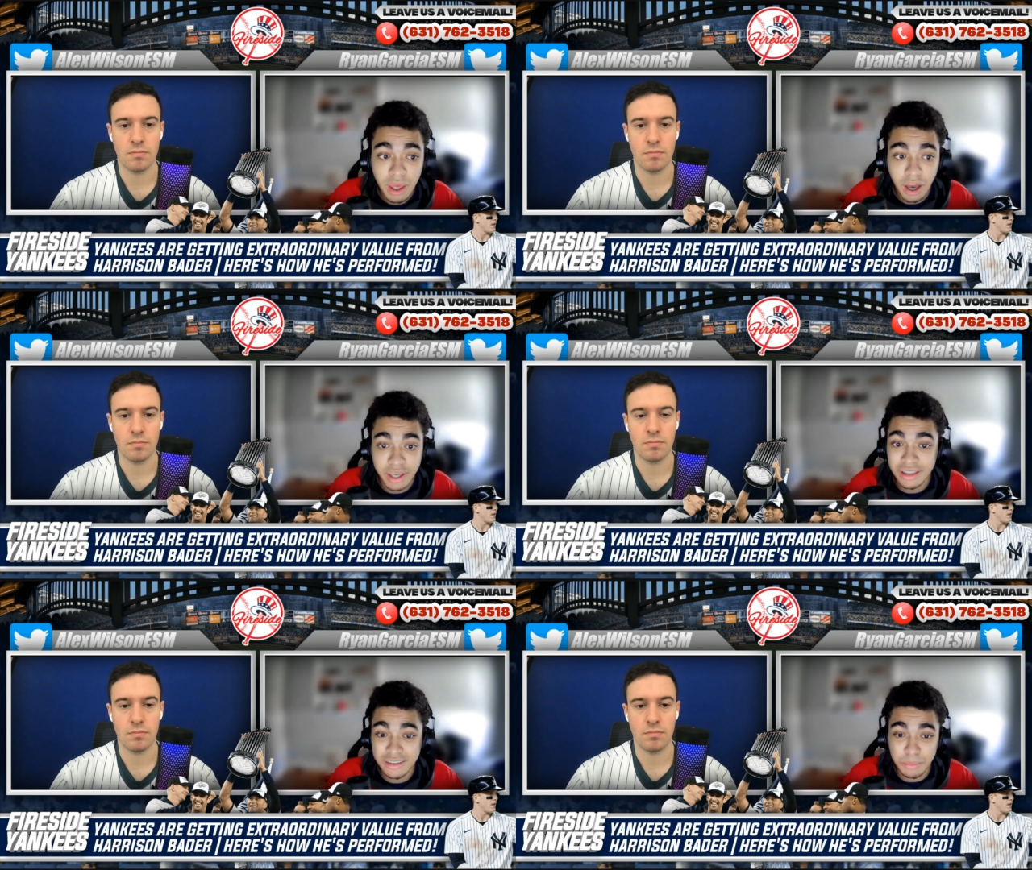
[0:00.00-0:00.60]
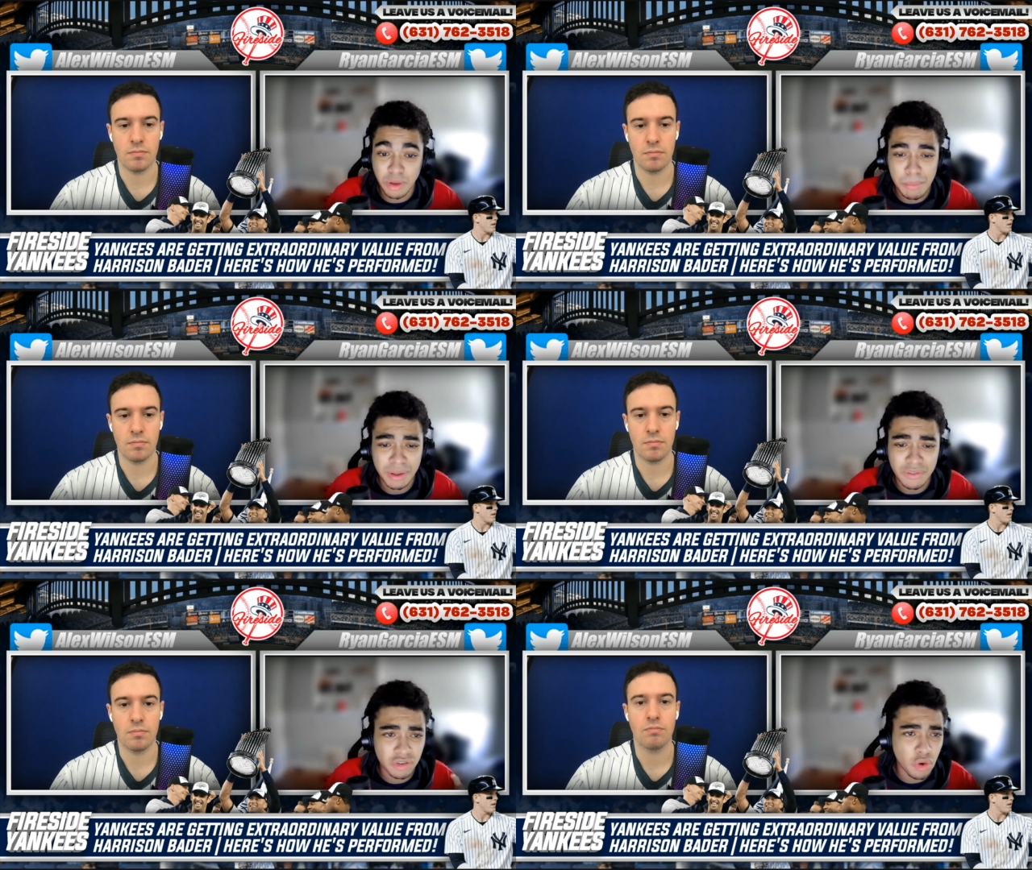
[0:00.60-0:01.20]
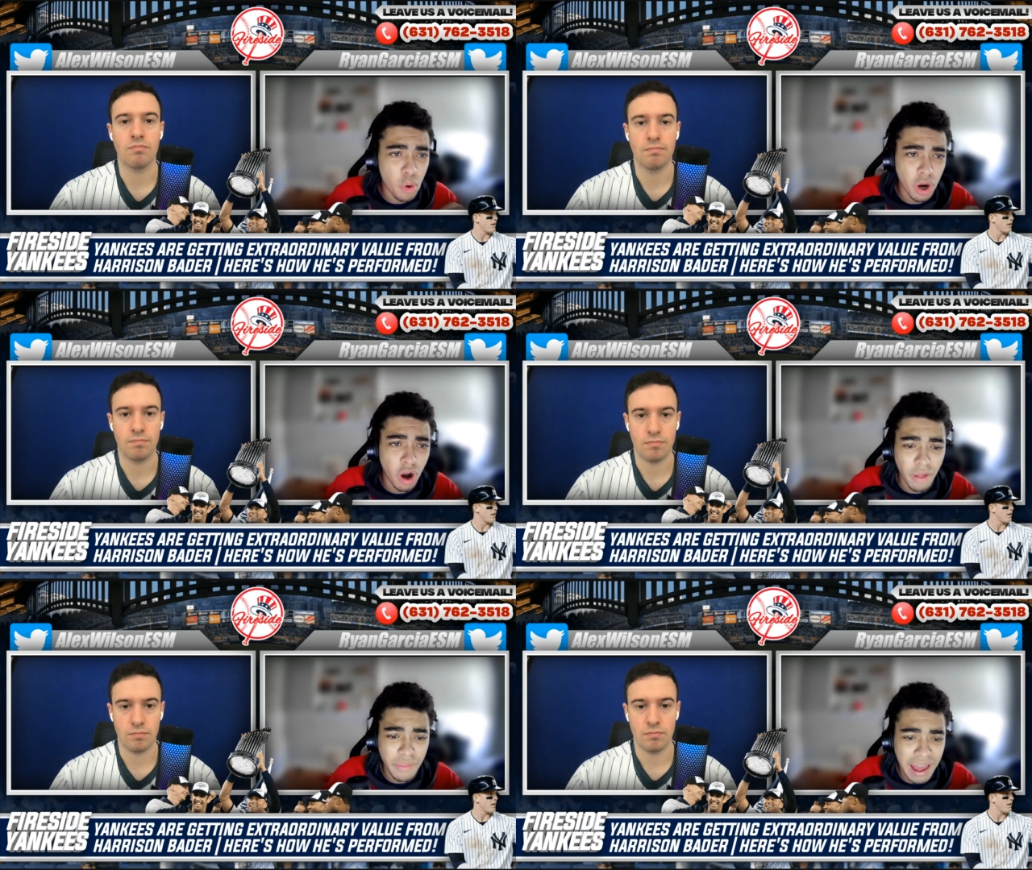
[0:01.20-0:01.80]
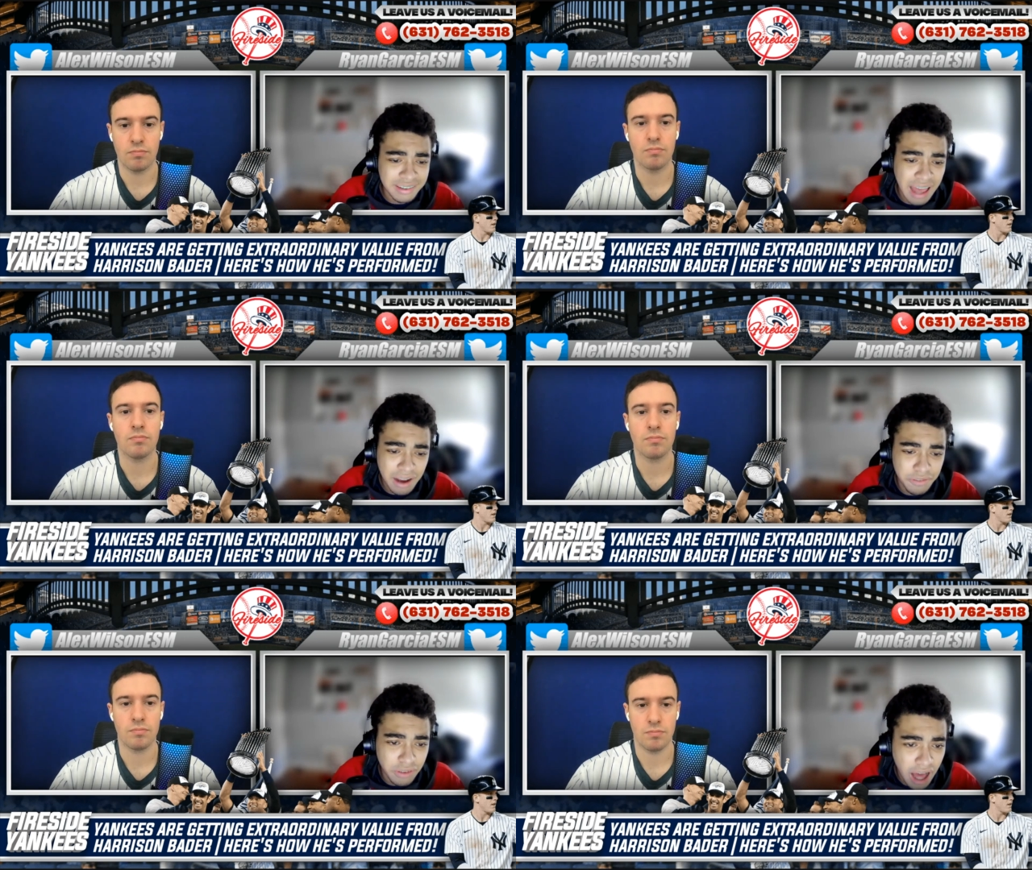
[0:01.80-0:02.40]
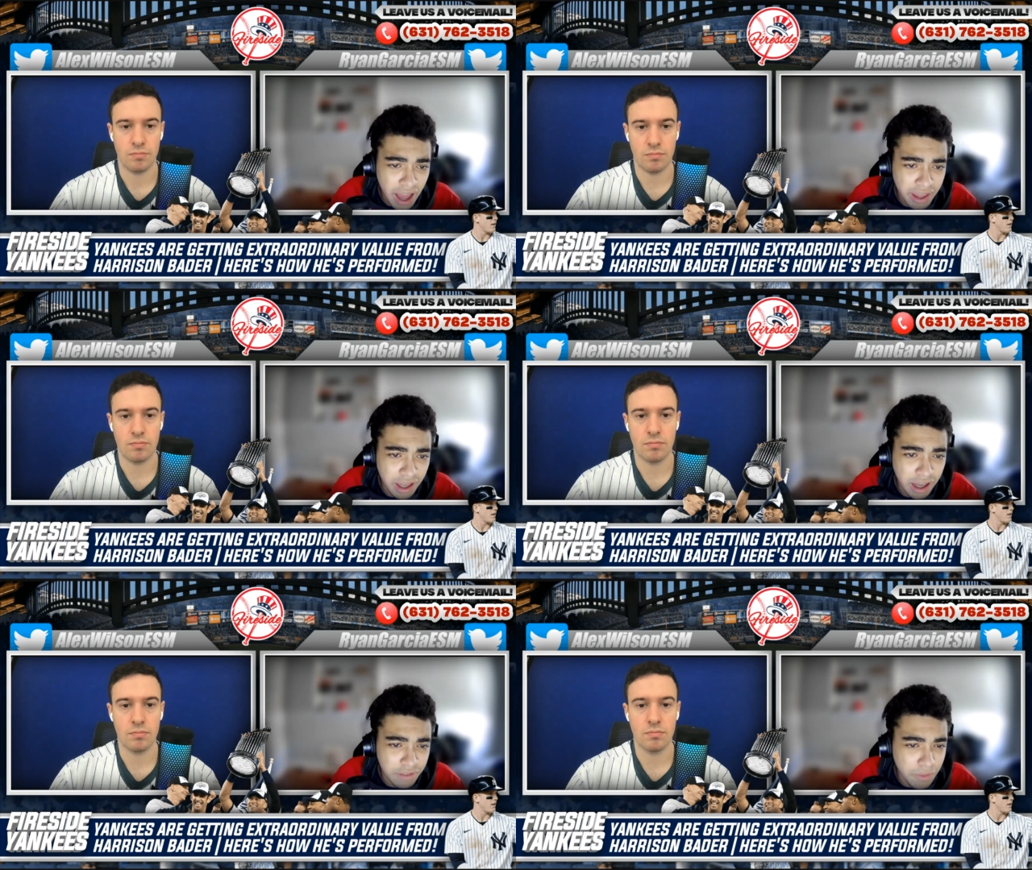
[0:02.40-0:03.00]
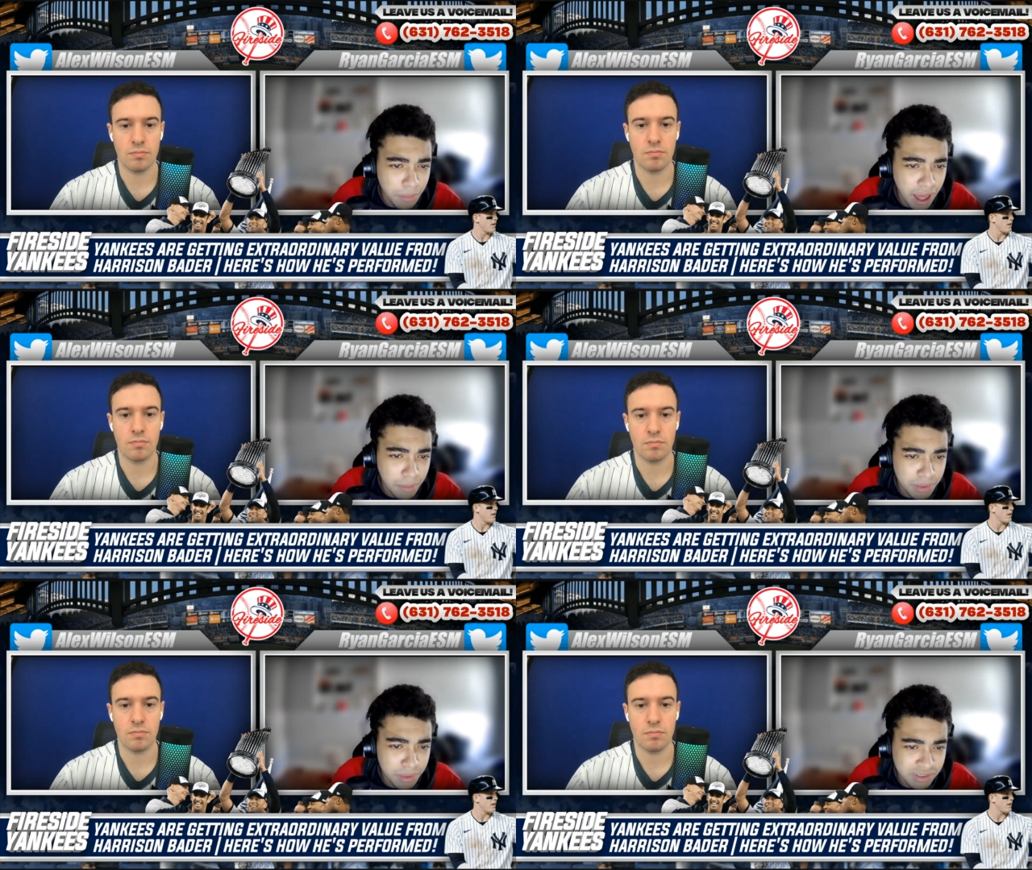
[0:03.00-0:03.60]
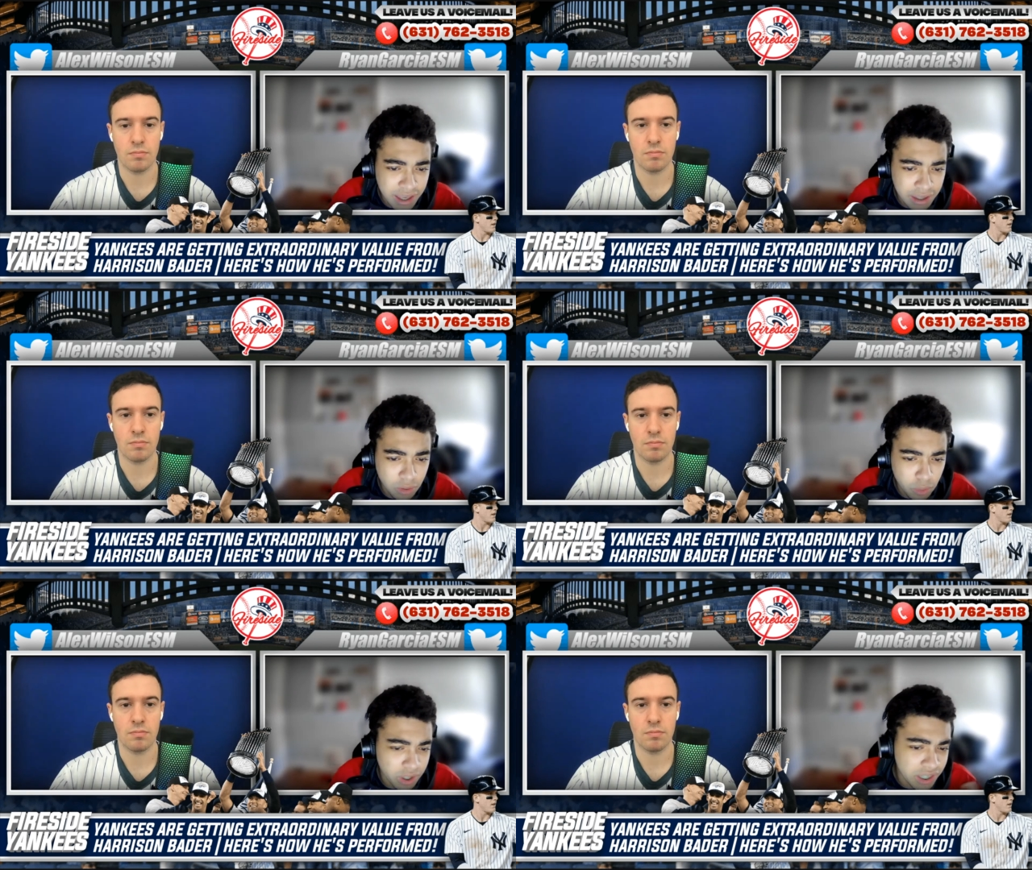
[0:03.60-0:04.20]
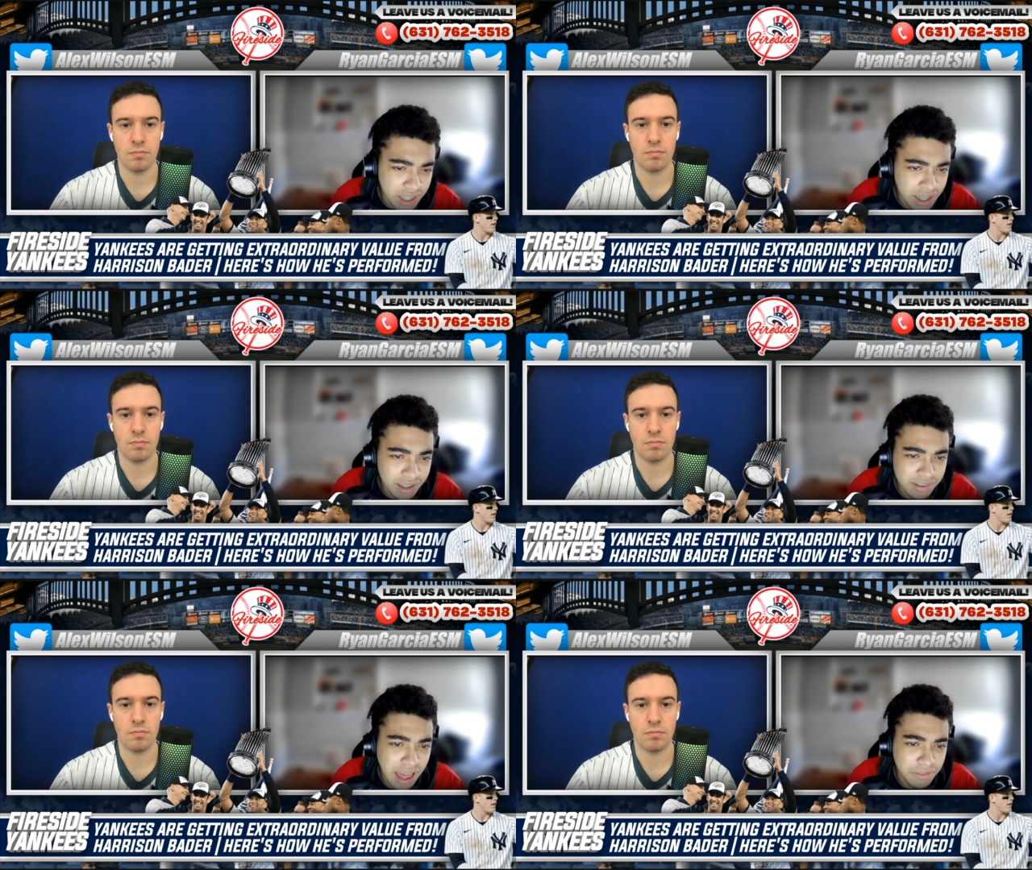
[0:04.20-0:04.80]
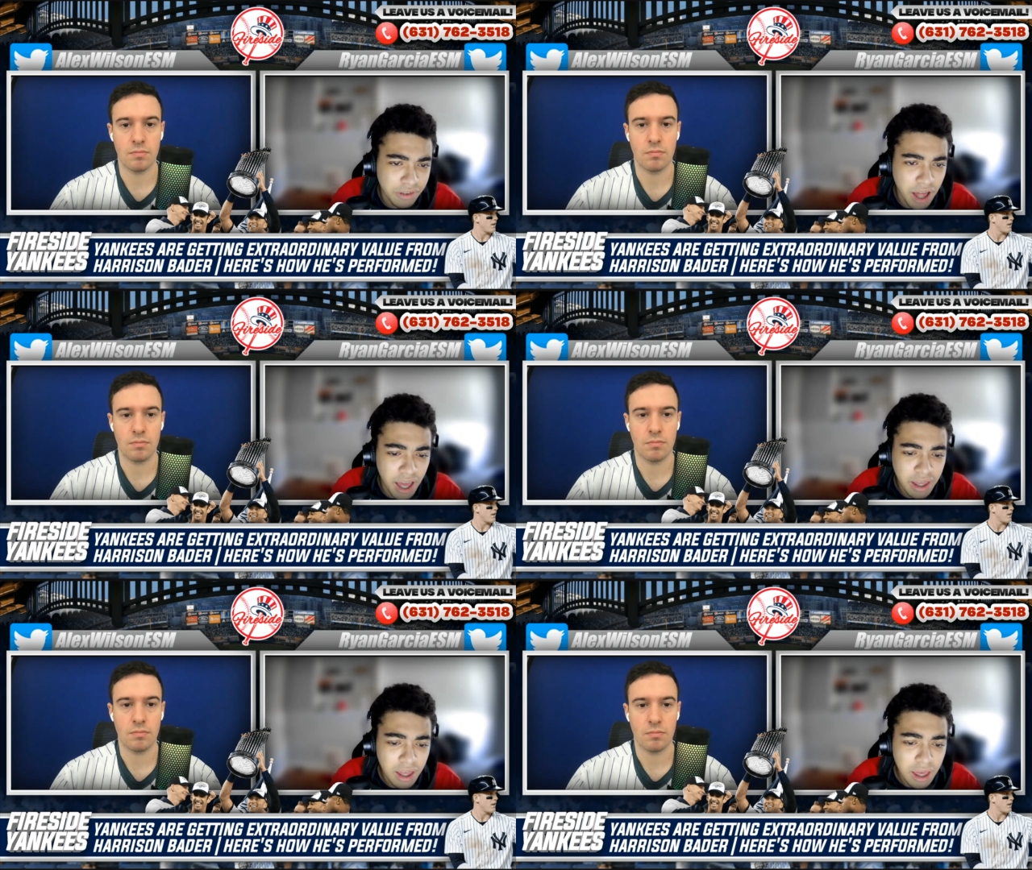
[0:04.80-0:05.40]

Speaker 1: Uh, he ends up, I believe, scoring on that sac fly, uh, if I'm not mistaken, or he hit a sac fly.